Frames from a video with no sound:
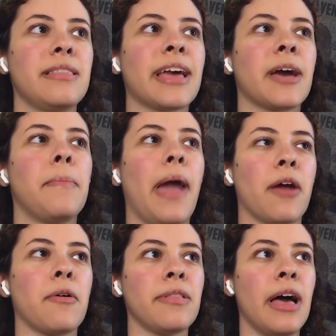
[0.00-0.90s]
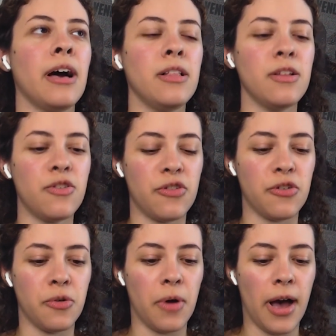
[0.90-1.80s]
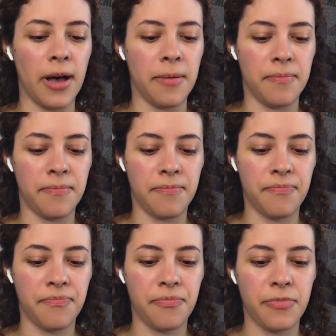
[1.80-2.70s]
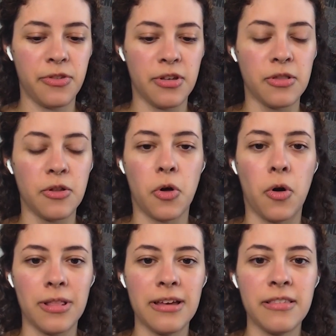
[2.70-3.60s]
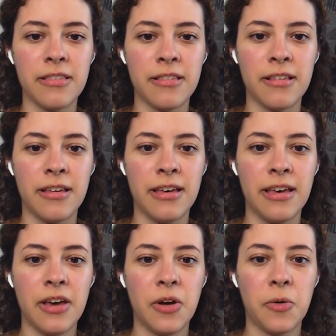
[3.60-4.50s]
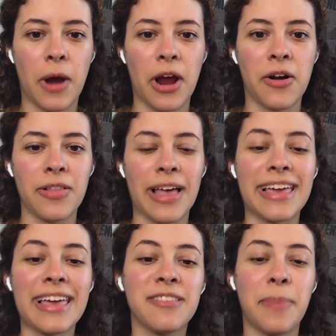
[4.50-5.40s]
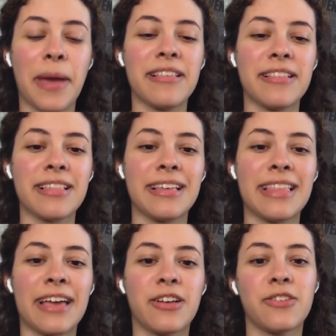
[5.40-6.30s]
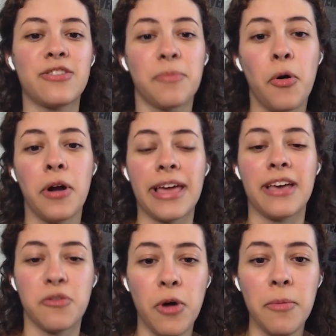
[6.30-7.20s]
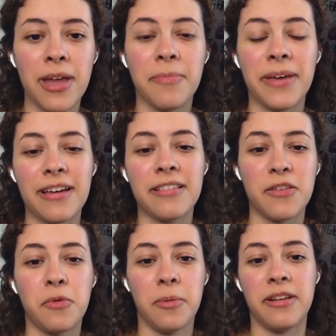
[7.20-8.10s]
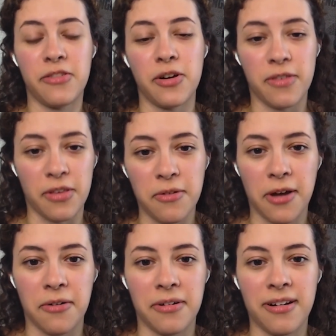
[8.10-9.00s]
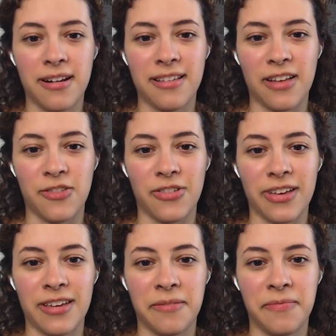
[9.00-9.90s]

like a parallel to um to lord corlys mm-hmm. where like he's basically like supporting his woman because his woman deserves the throne essentially